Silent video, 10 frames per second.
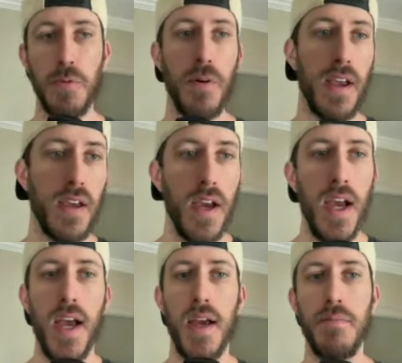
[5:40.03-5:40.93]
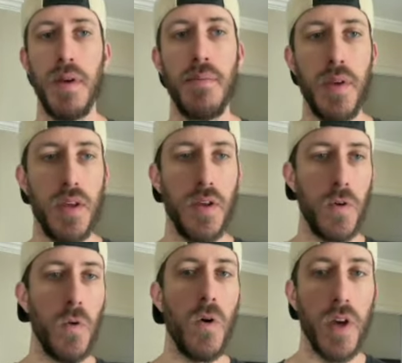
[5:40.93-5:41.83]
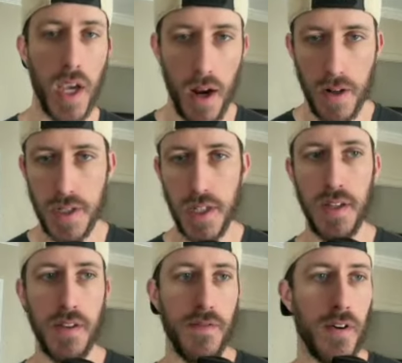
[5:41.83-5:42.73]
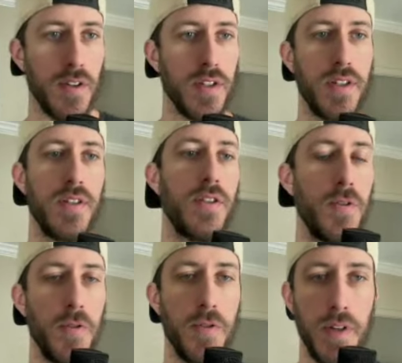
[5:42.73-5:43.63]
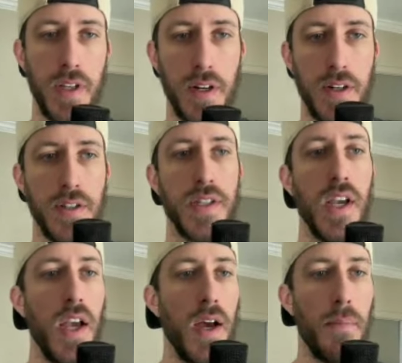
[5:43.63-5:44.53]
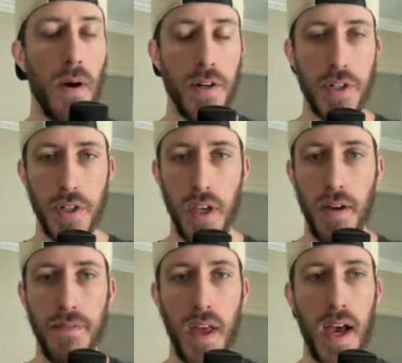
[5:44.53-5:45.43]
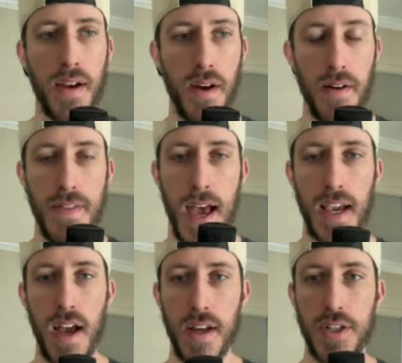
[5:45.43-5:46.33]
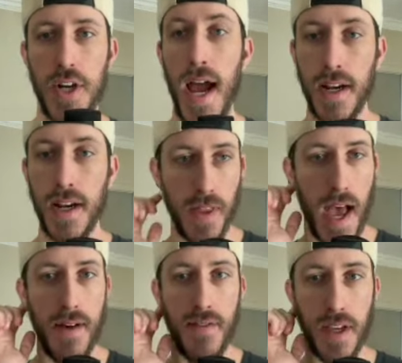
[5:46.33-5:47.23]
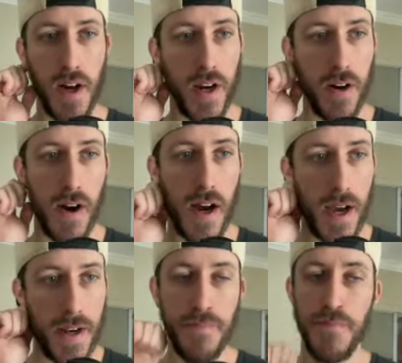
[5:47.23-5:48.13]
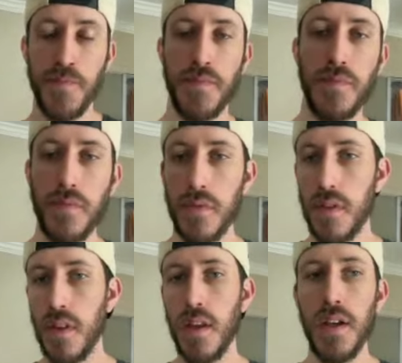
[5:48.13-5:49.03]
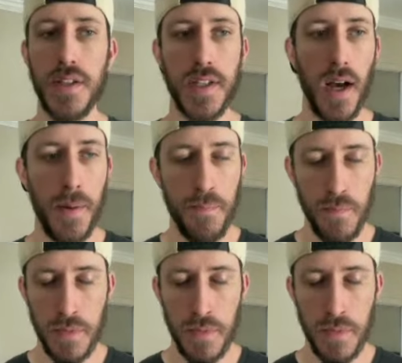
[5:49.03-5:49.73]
rate, and maybe you only guarantee the first 2-3 years partially of that contract, with having later on some